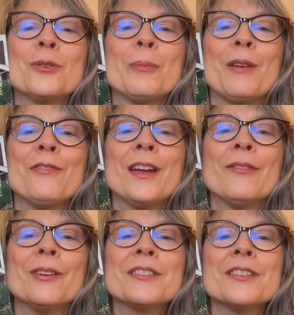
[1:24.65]
one of my
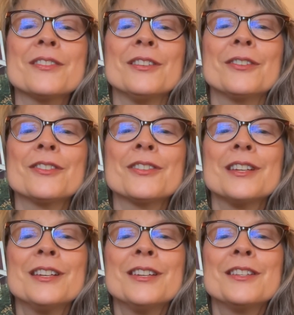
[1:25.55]
favorites because it looks
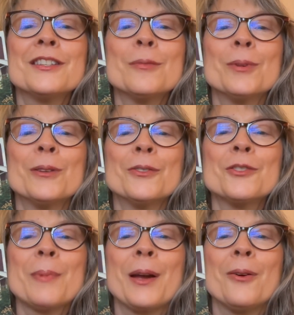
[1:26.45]
similar
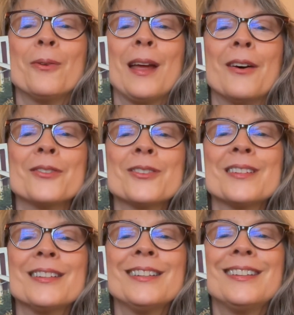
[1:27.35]
to my own house.